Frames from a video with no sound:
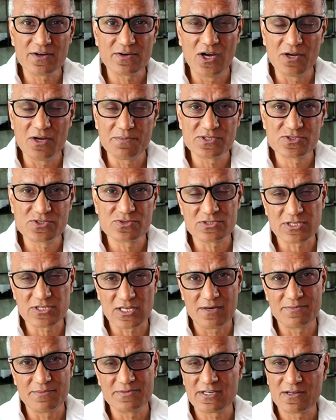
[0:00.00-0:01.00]
open source
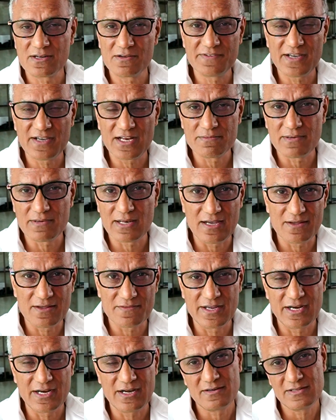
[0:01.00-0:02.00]
libraries that are available out
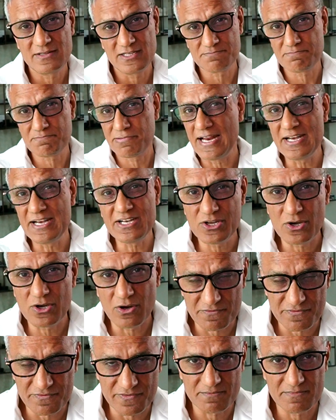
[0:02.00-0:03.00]
there, there's plenty
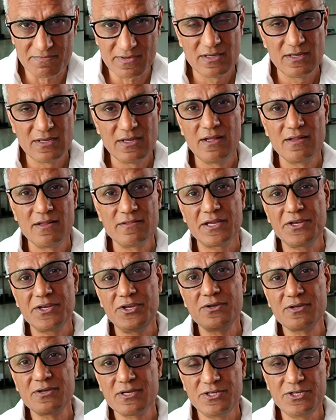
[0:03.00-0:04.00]
of them that you
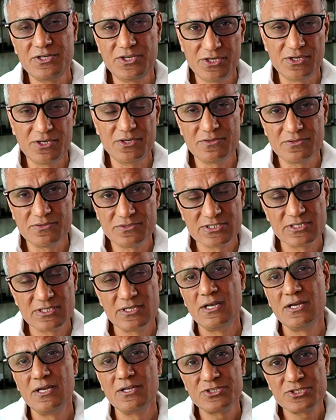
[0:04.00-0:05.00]
can use
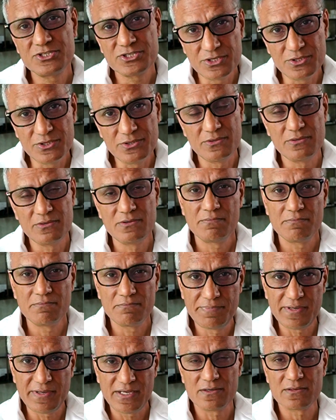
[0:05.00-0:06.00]
to
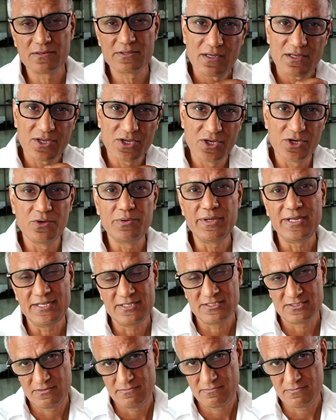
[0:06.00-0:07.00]
build
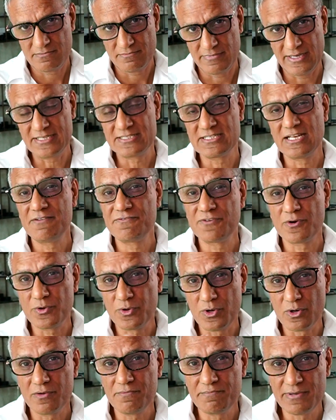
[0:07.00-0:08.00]
GUIs basically for
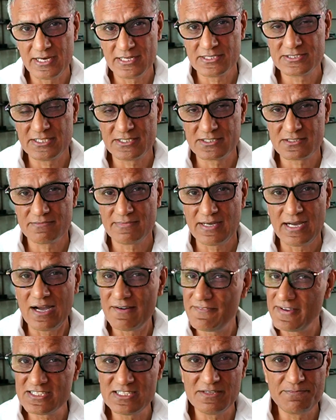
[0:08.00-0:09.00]
your embedded system. I've
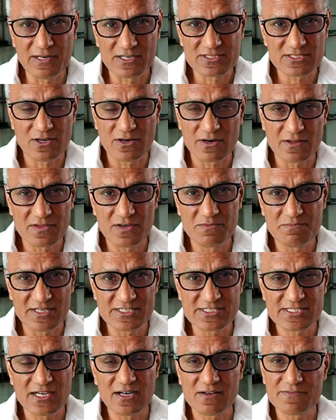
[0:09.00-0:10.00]
actually built a lot of them
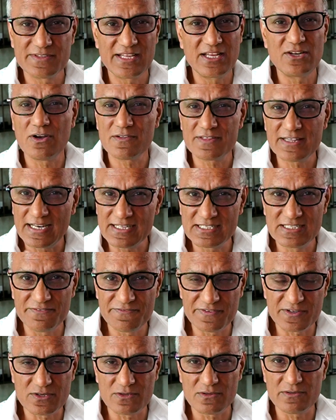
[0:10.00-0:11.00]
myself. They're not that
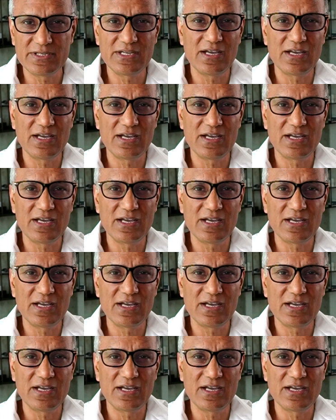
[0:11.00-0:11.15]
difficult. You